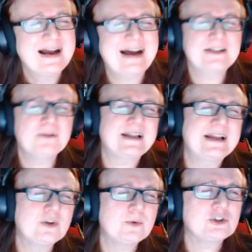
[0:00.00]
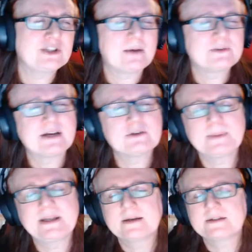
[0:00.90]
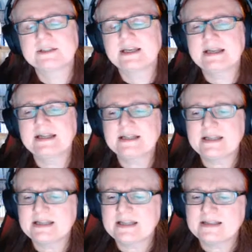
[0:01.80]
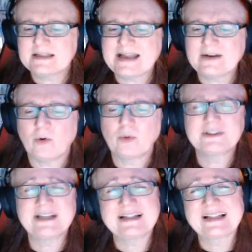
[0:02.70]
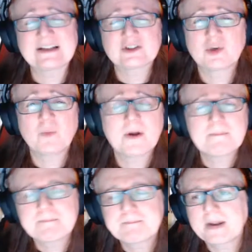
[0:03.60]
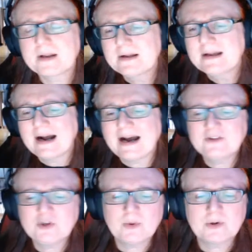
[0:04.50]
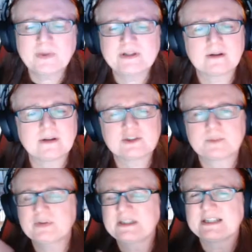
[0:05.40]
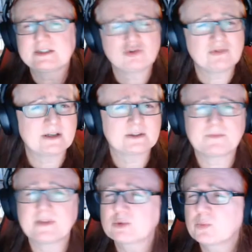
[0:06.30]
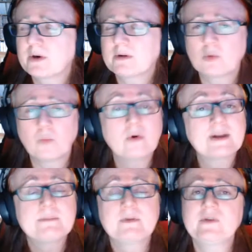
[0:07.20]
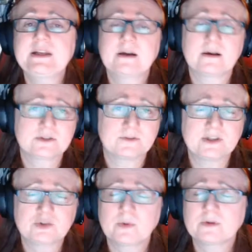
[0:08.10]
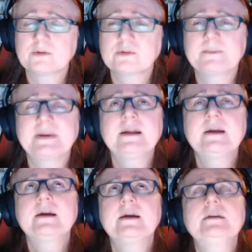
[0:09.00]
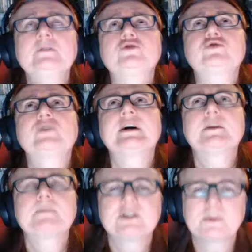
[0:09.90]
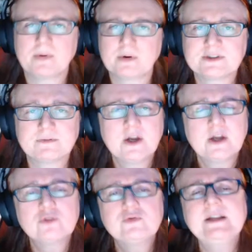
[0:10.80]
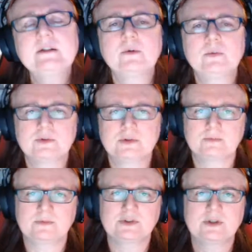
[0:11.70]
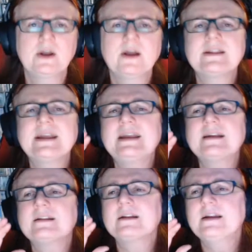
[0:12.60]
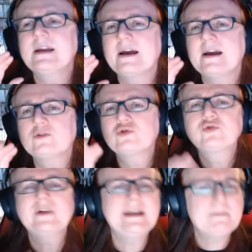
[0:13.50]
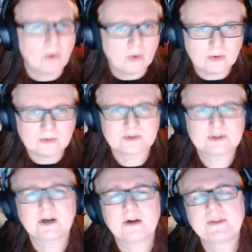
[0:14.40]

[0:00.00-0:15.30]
I don't like doing shout outs because it then always neglects someone, but I do want to acknowledge the Princess Striggers of this world, the Wargaming Recons of this world, who has been incredibly supportive, Green Loontoons, the Tree Boars of